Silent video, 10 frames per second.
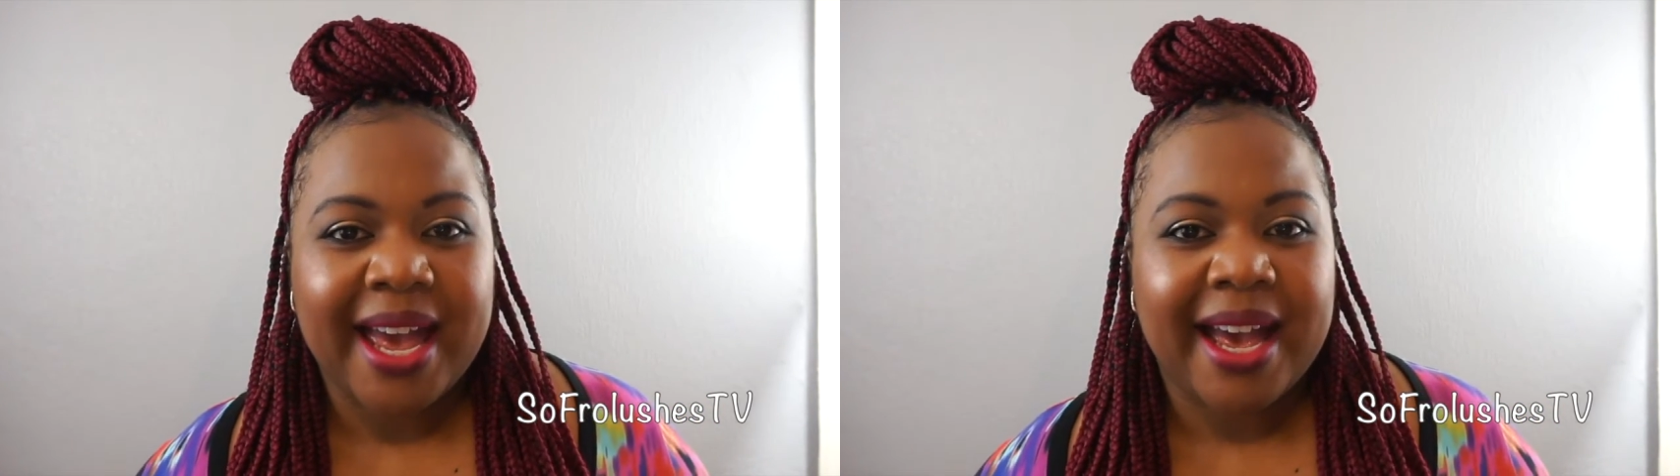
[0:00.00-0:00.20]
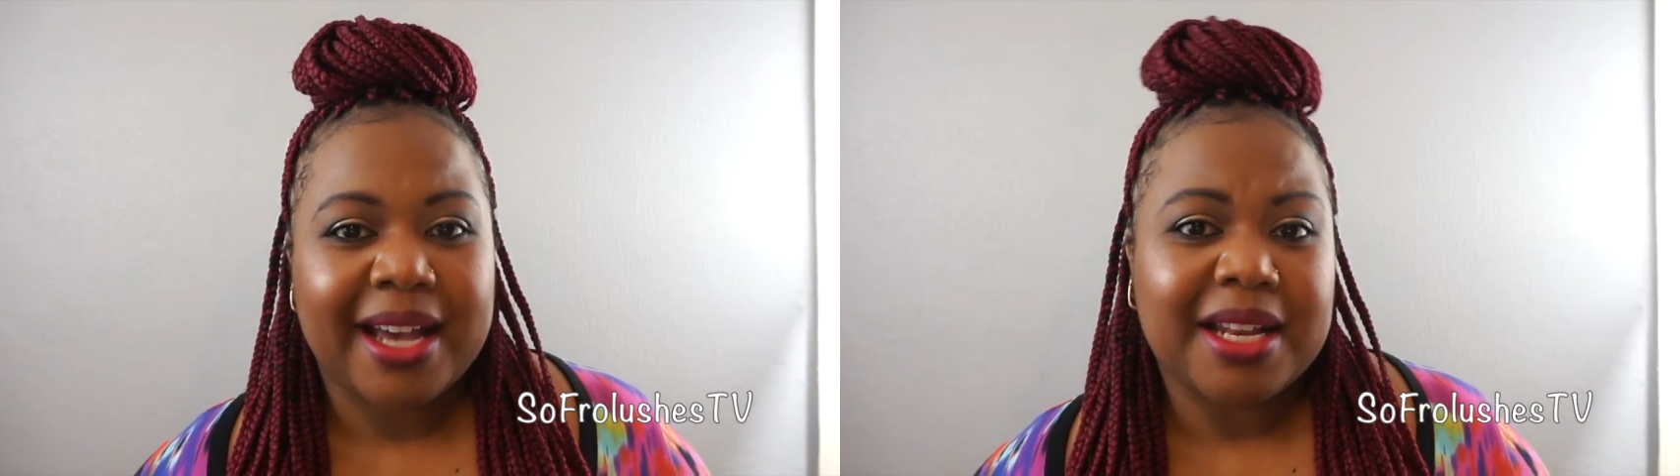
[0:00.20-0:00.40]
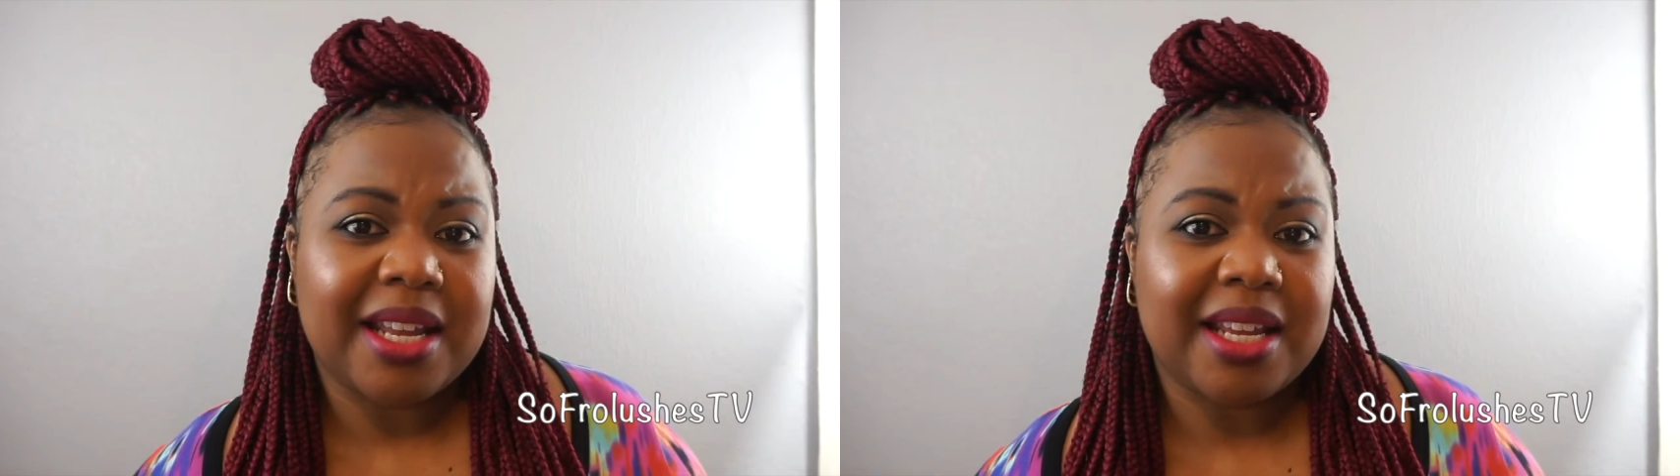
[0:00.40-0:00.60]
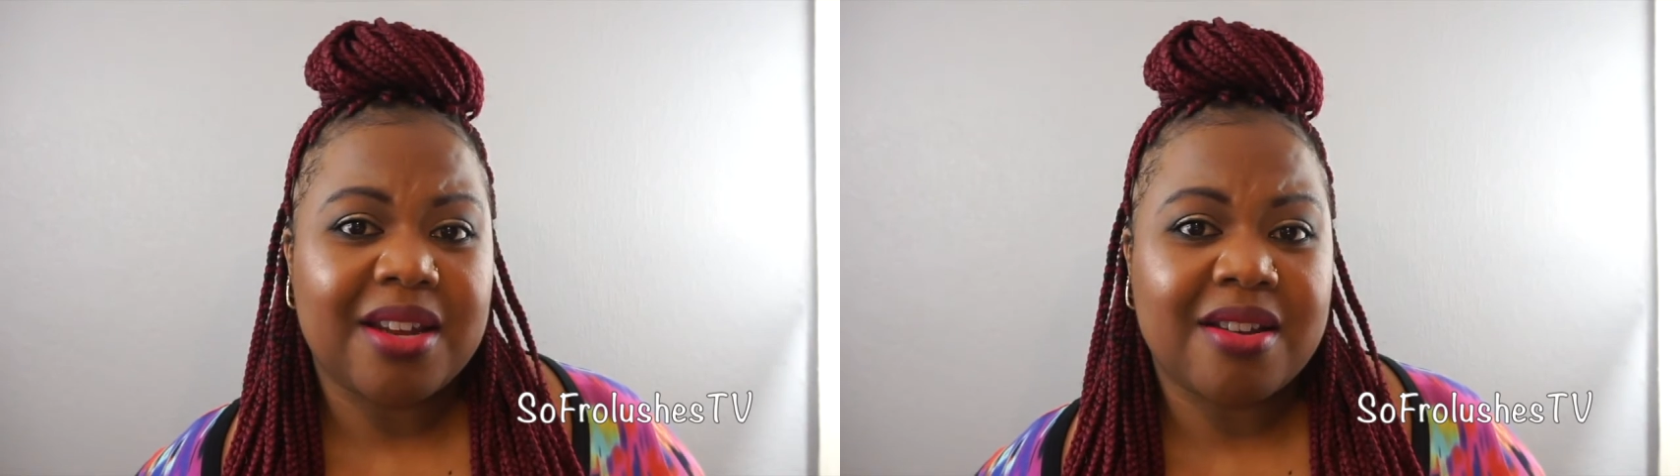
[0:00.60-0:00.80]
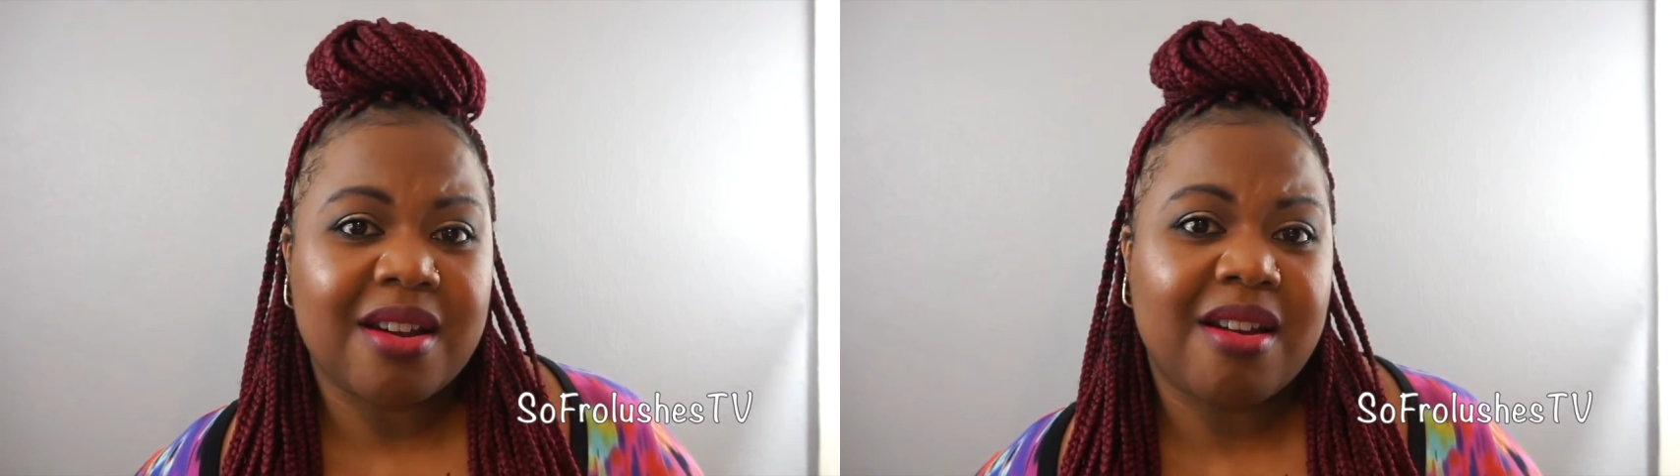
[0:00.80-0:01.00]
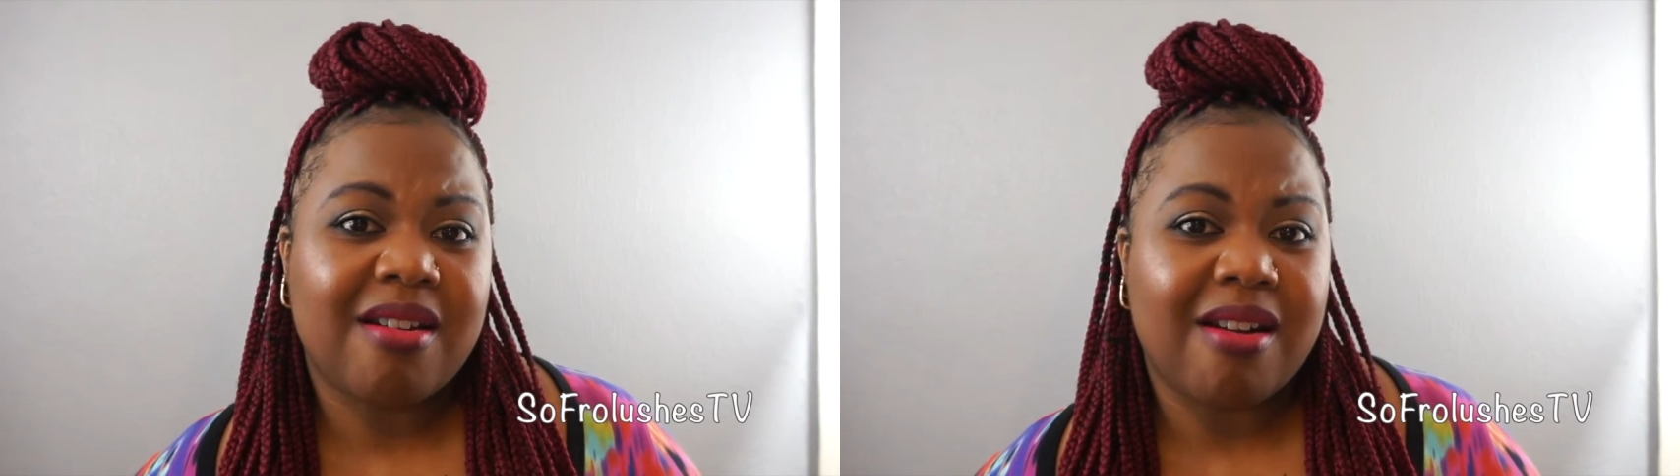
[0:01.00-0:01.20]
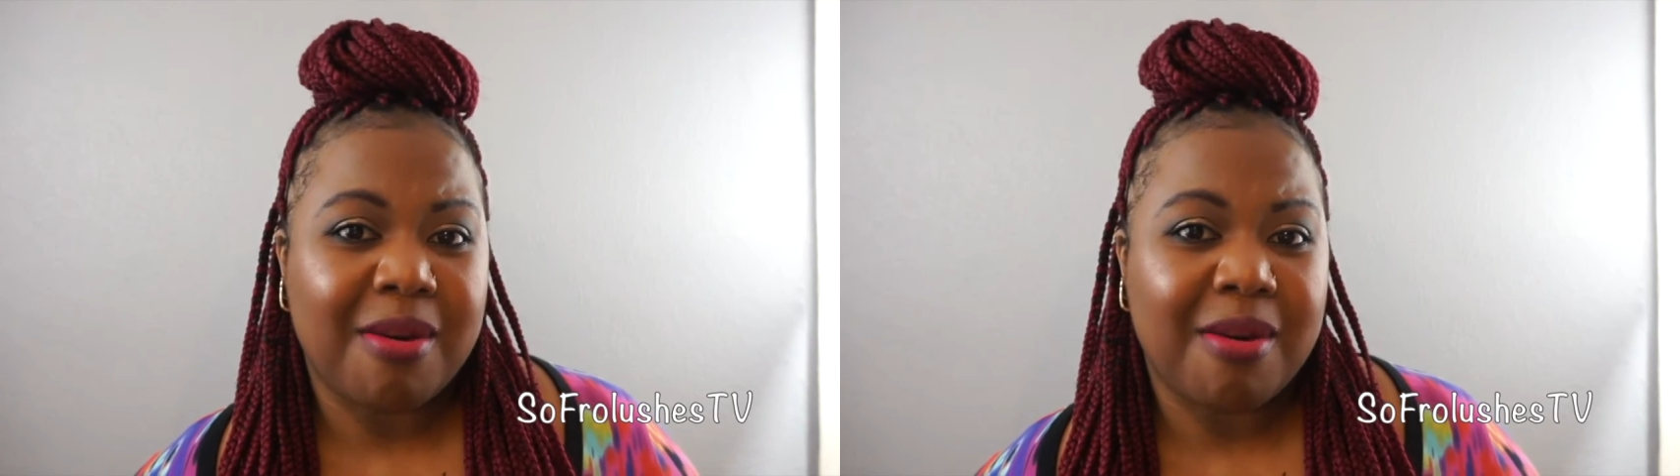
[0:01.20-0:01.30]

And here are